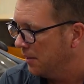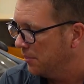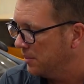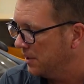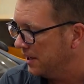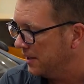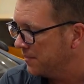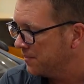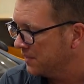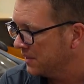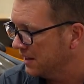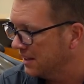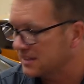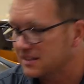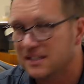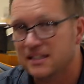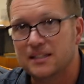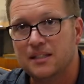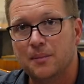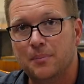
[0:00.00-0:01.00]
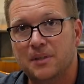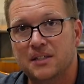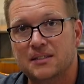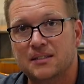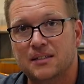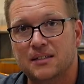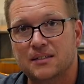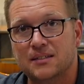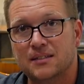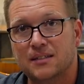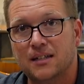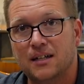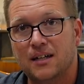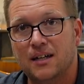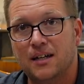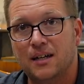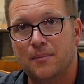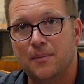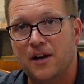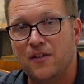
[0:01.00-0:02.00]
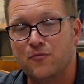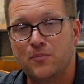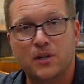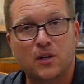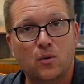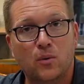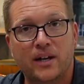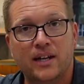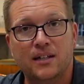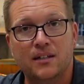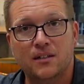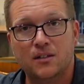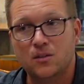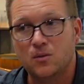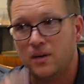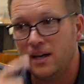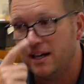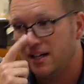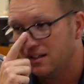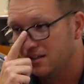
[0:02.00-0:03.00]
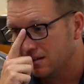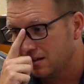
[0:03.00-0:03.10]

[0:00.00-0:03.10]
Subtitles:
But let's get to business. I've been away a little while.